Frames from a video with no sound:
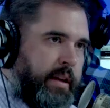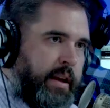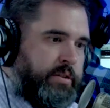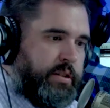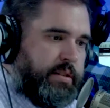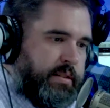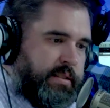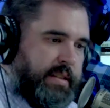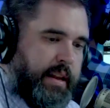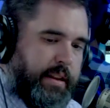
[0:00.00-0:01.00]
It's just
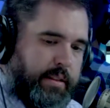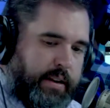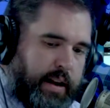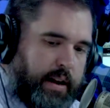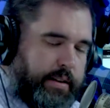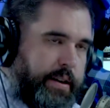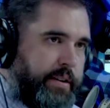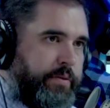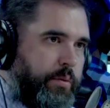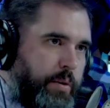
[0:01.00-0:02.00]
setting the
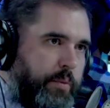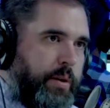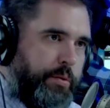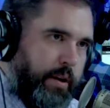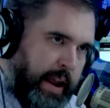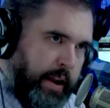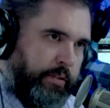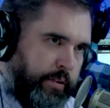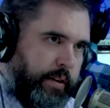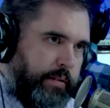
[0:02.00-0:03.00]
context for what we were
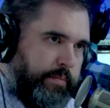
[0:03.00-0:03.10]
answering.